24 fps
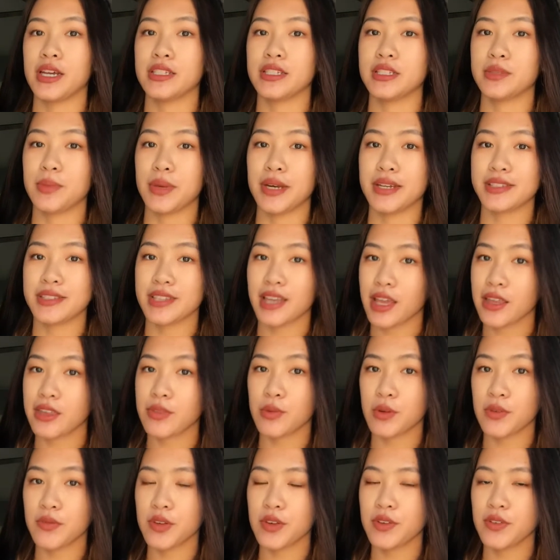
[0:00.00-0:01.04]
did my Scythe
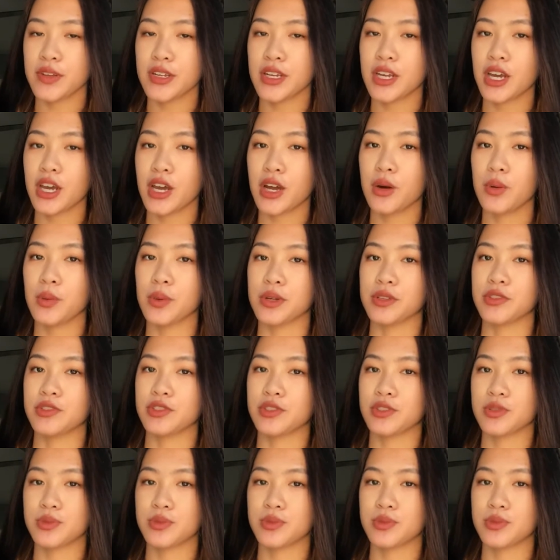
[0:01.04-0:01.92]
review video, which